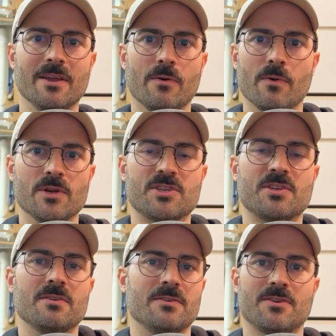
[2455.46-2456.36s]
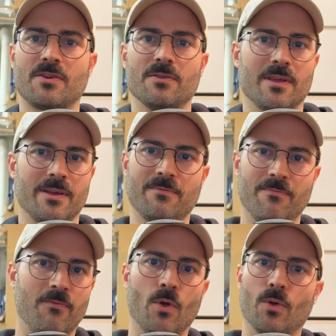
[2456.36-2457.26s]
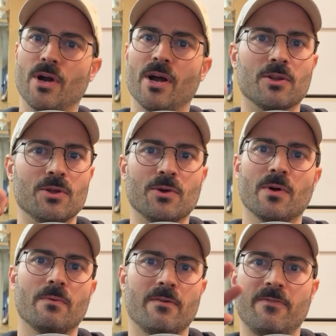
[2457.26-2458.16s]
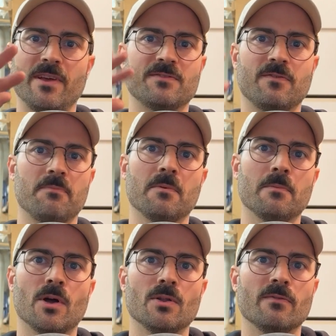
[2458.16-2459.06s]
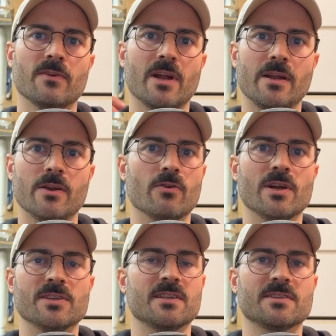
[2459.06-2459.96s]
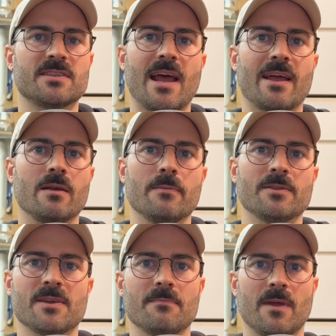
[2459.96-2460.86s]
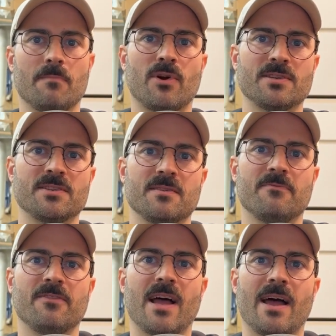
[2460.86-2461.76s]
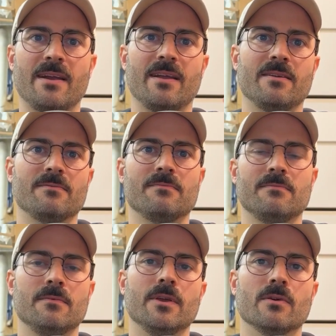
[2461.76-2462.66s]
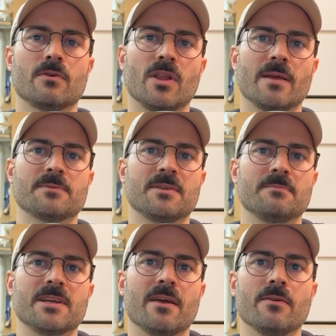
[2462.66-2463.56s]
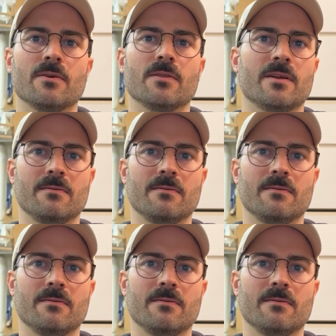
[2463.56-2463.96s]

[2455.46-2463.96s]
where there's like rolling on glue on one face, flipping them all over 90 degrees, and then stacking them in something that presses them flat and, clamps them together. And then